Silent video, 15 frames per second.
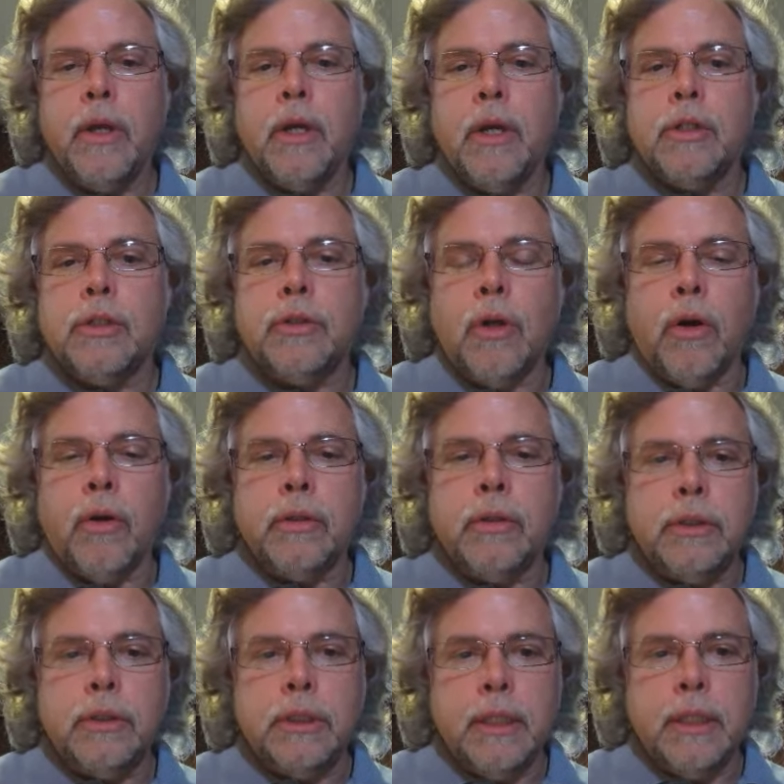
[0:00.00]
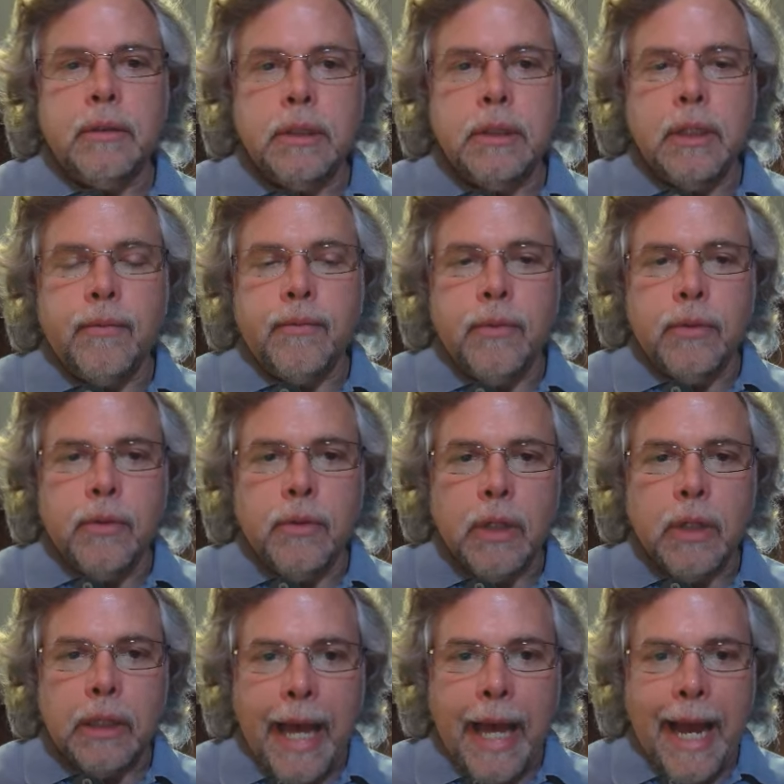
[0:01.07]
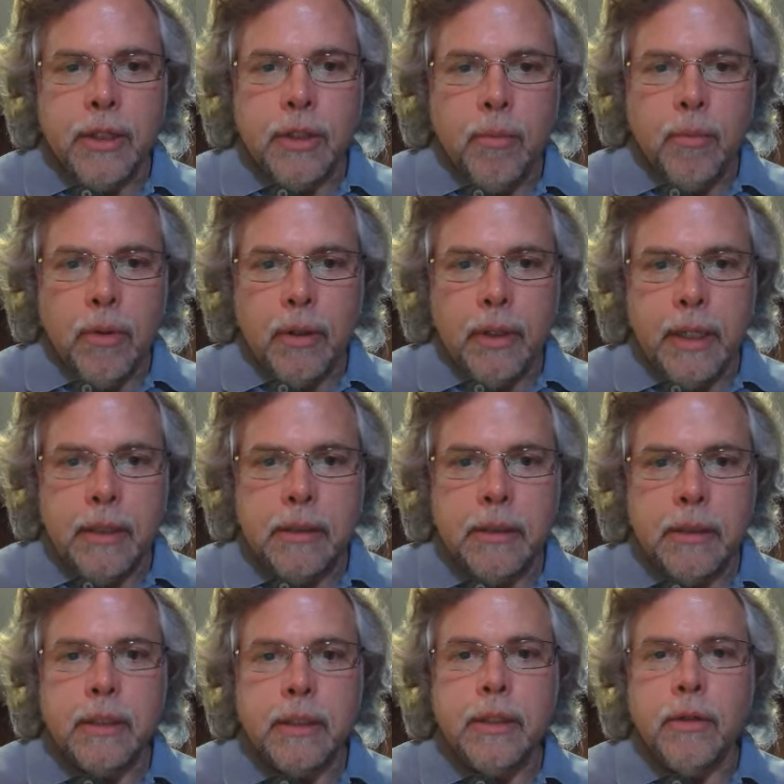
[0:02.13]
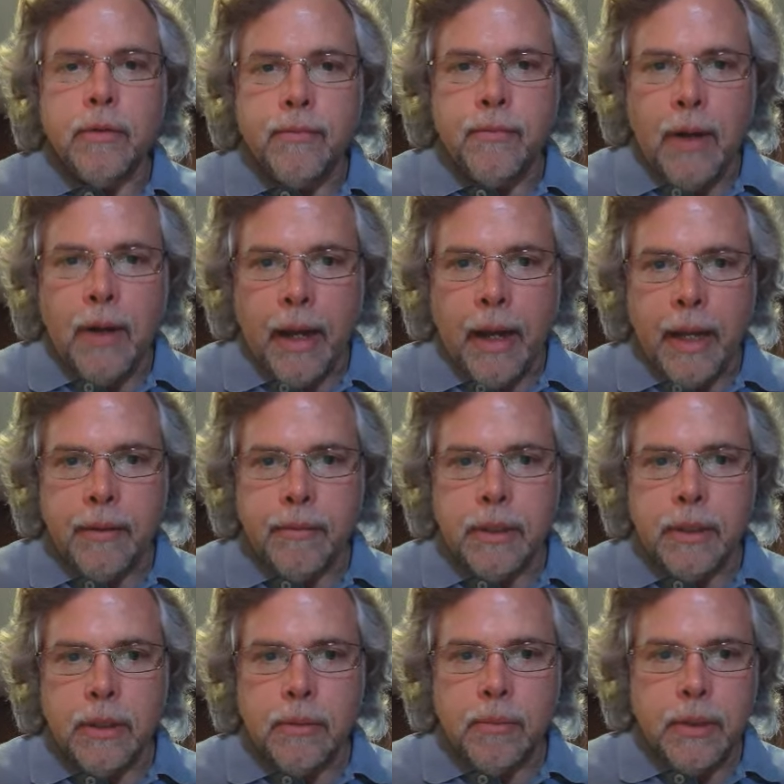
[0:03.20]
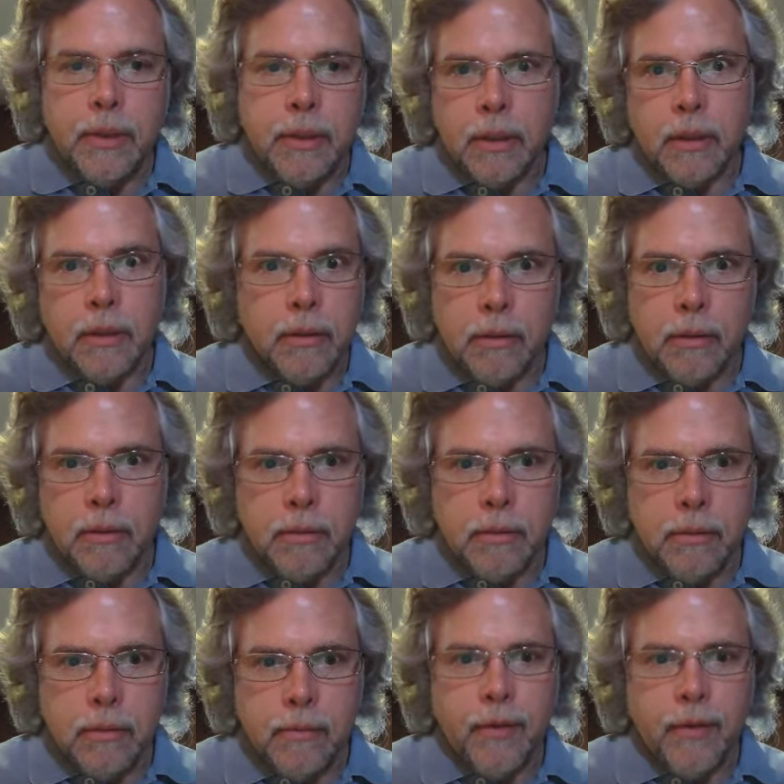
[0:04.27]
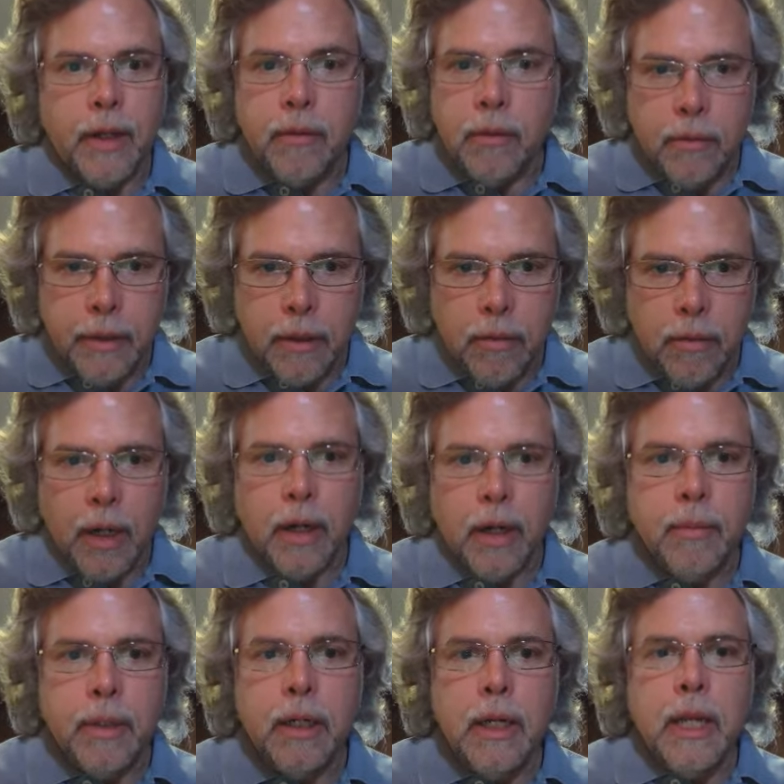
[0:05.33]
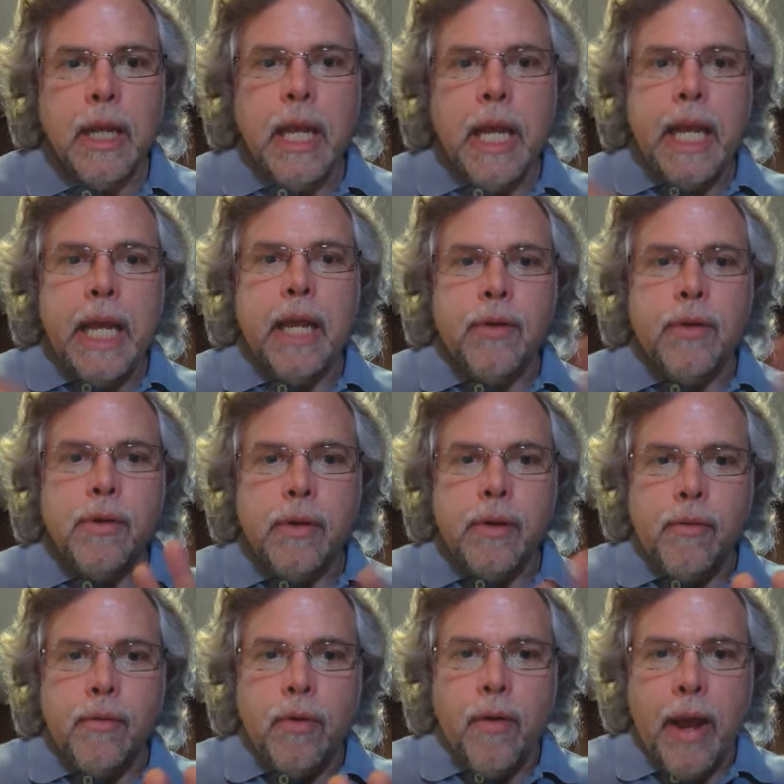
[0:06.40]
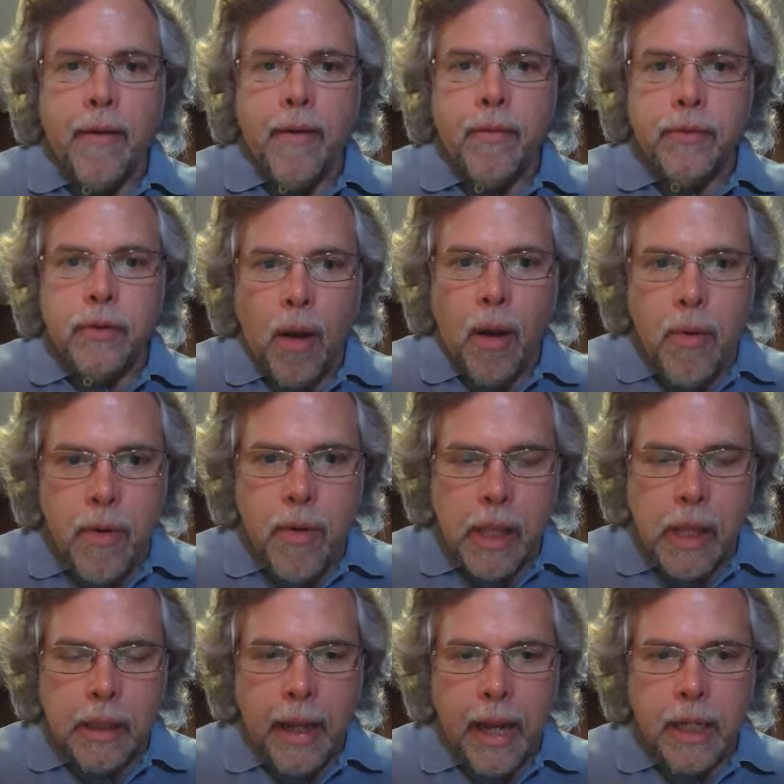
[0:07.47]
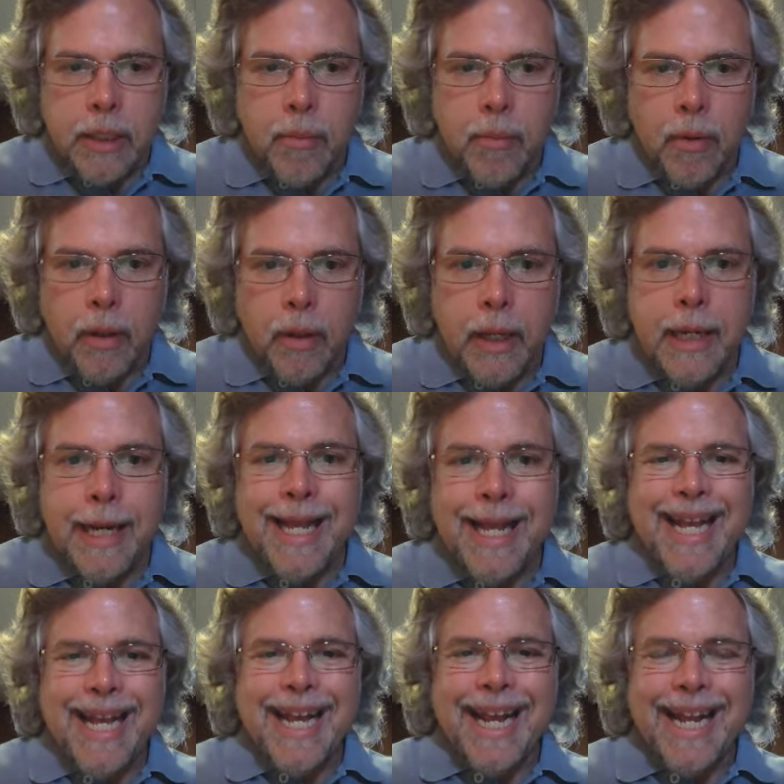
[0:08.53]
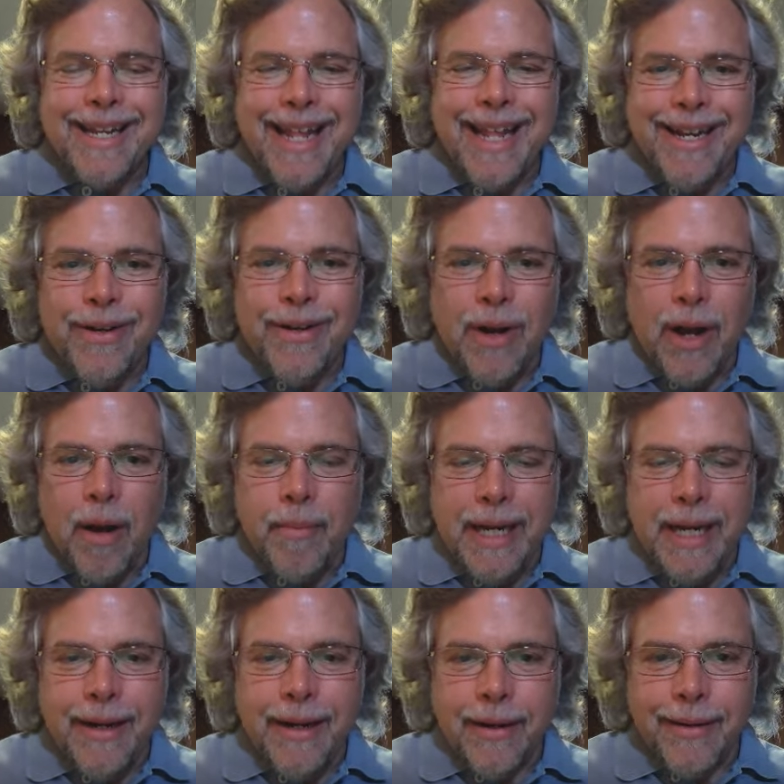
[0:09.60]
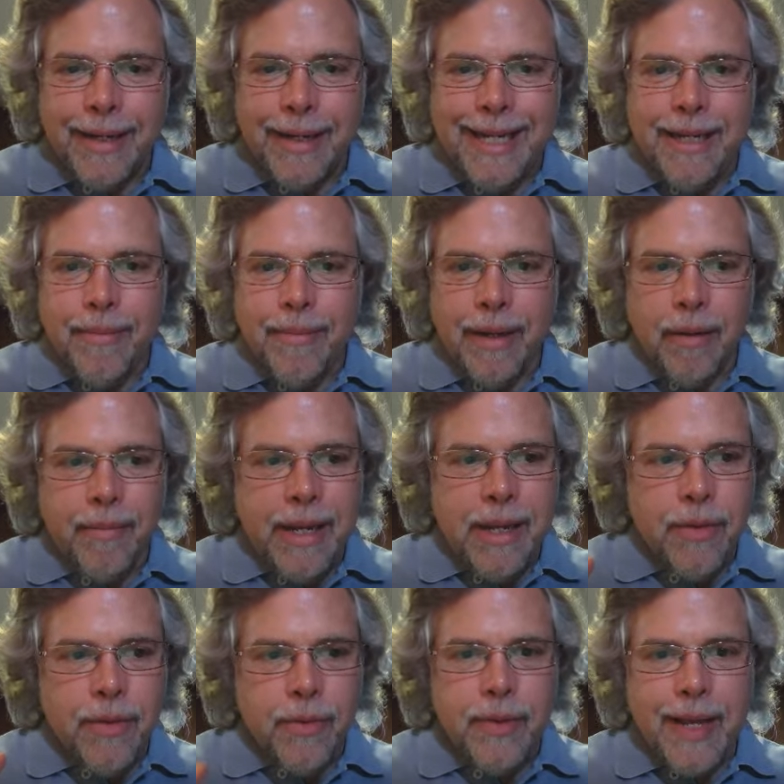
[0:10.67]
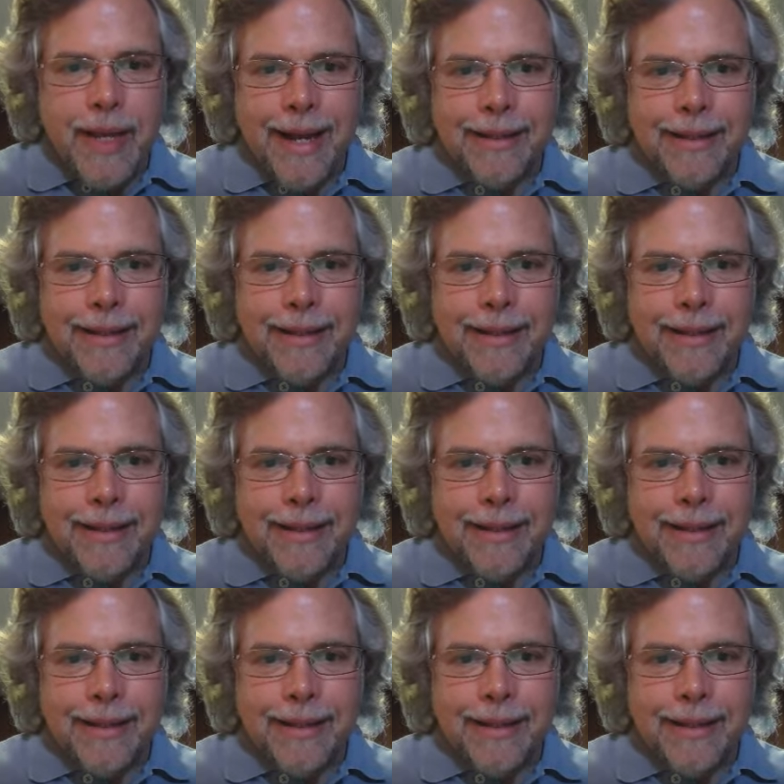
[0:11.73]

So you see, if you do the last bullet, you're fine with this particular federal requirement. If you have trouble with the last bullet, and then you come here and email me through that